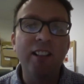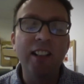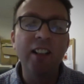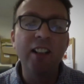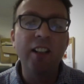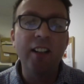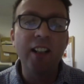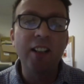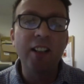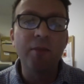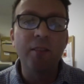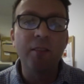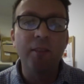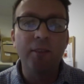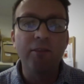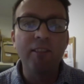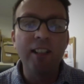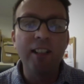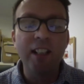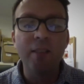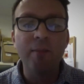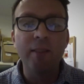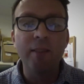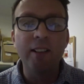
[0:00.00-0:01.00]
You know, that's what
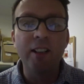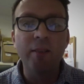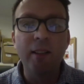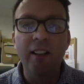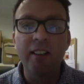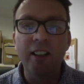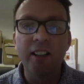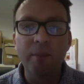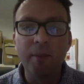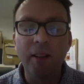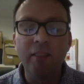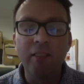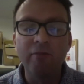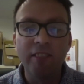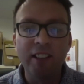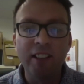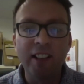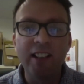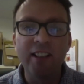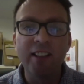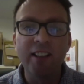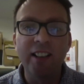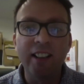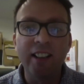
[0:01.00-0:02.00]
freedom is about. It's about
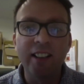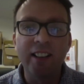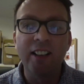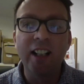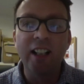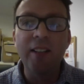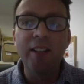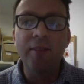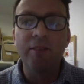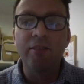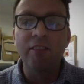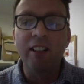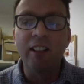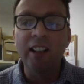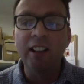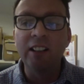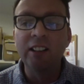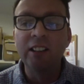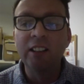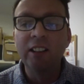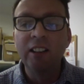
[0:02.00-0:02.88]
resisting slavery.